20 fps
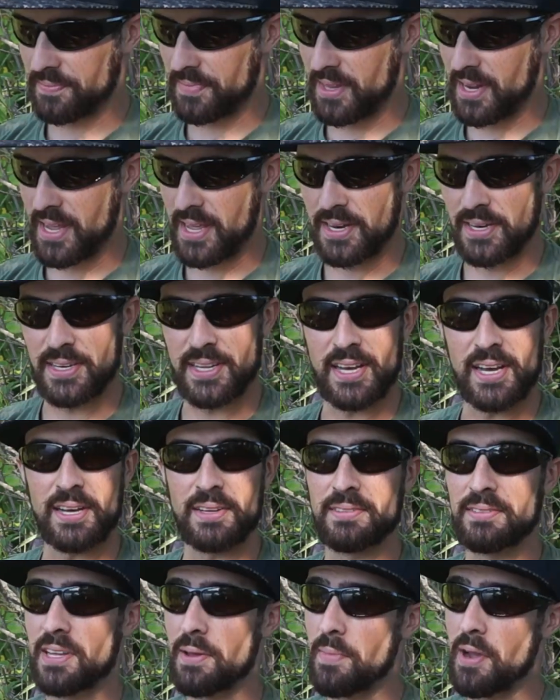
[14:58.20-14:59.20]
and
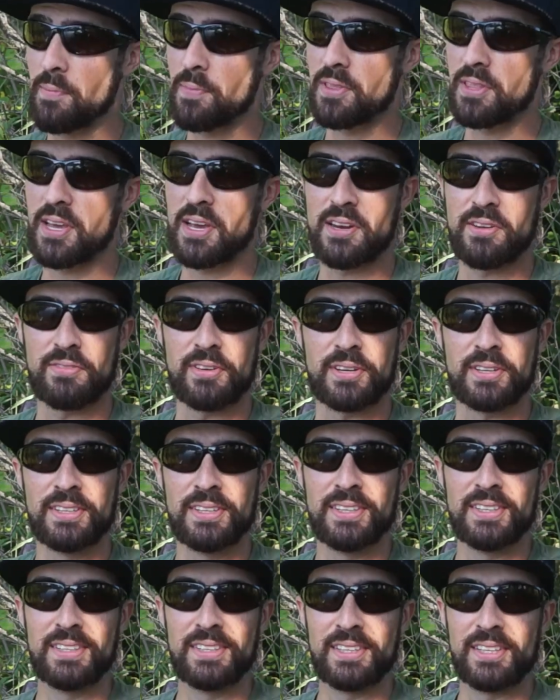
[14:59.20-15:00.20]
it might be the end of it.
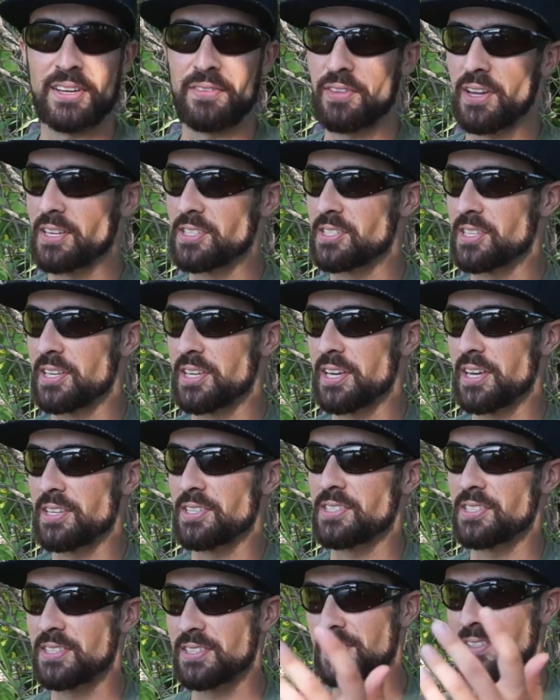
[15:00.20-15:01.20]
And if that's the case,